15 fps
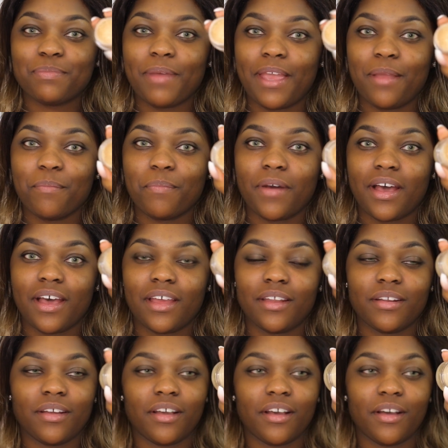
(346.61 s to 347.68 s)
Paint
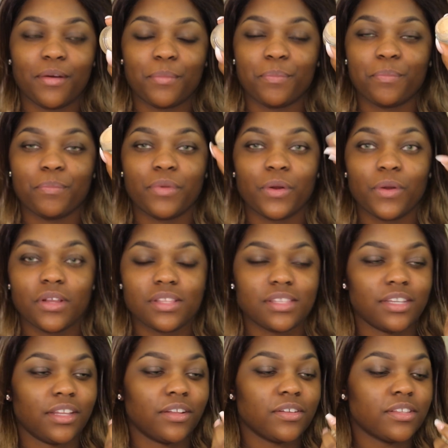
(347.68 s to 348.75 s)
Pot Pro
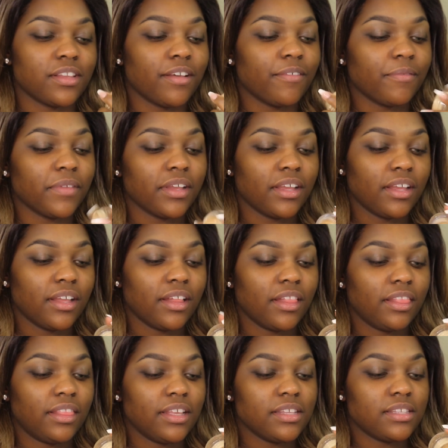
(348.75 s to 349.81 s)
Concealer stuff.
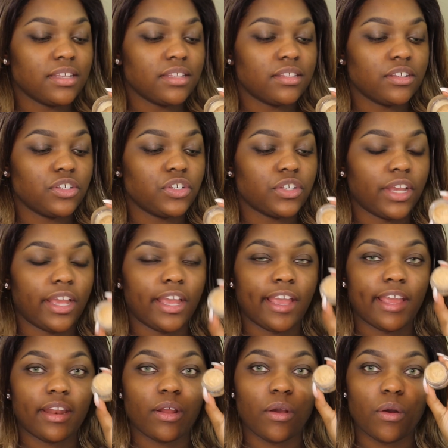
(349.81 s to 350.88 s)
This is the
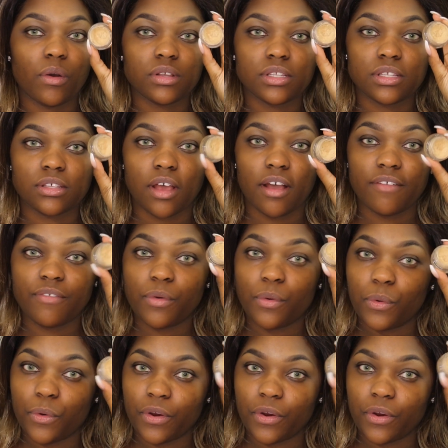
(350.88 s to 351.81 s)
shade Soft